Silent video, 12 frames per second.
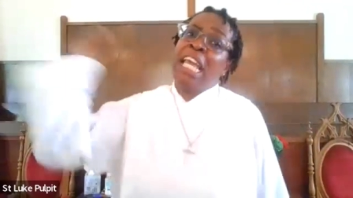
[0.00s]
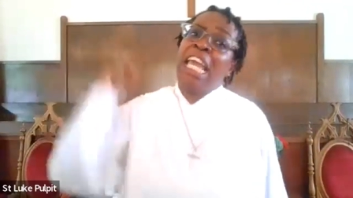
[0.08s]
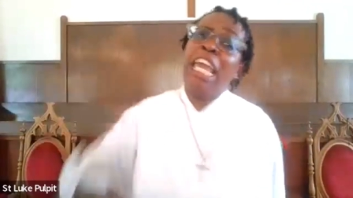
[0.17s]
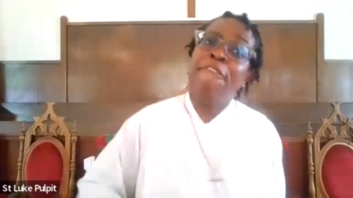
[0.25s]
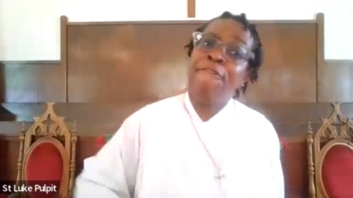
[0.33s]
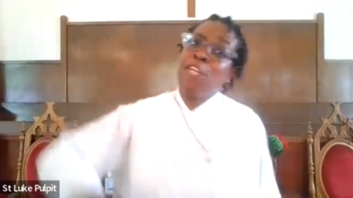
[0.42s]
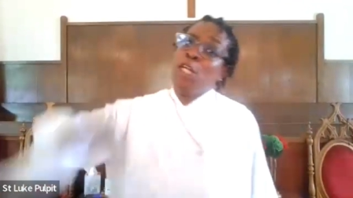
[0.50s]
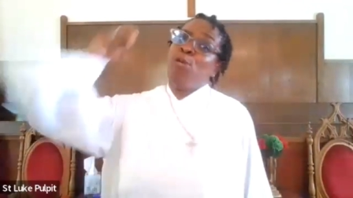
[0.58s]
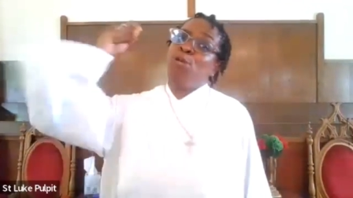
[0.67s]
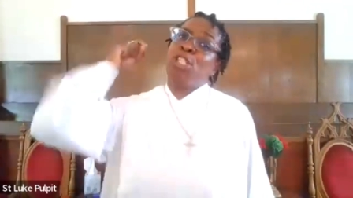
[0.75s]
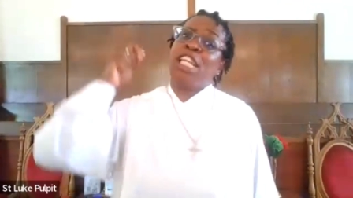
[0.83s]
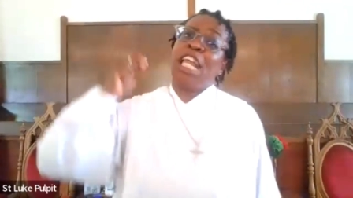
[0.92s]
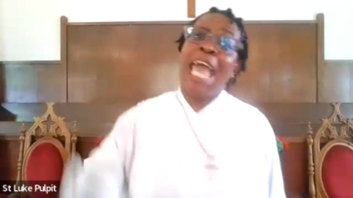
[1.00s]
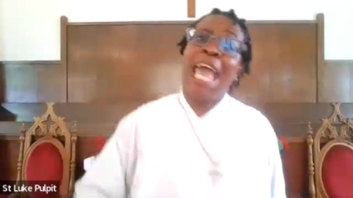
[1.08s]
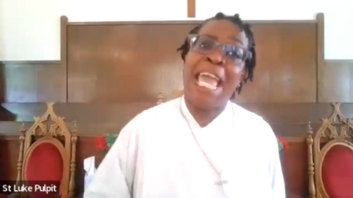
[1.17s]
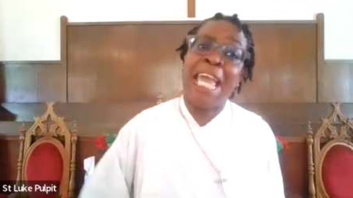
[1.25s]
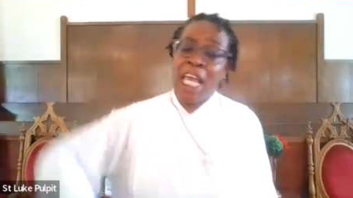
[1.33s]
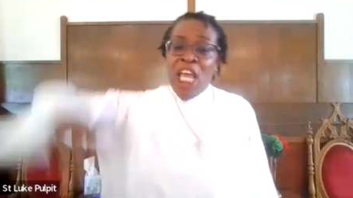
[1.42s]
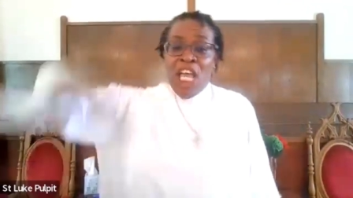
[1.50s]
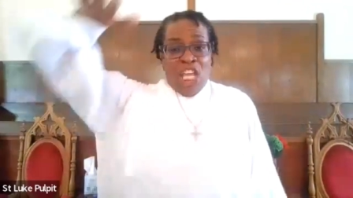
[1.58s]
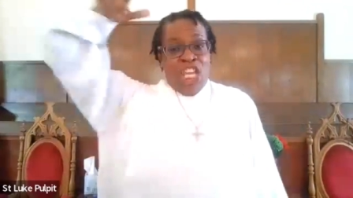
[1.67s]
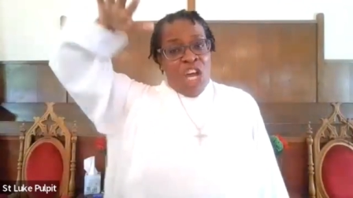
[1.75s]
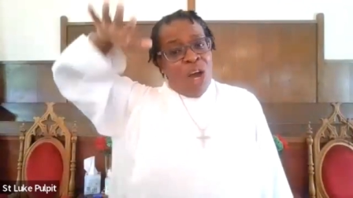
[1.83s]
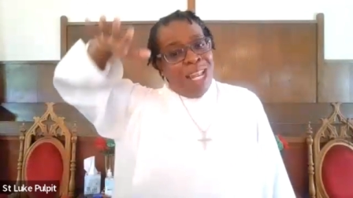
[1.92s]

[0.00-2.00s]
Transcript: if you take your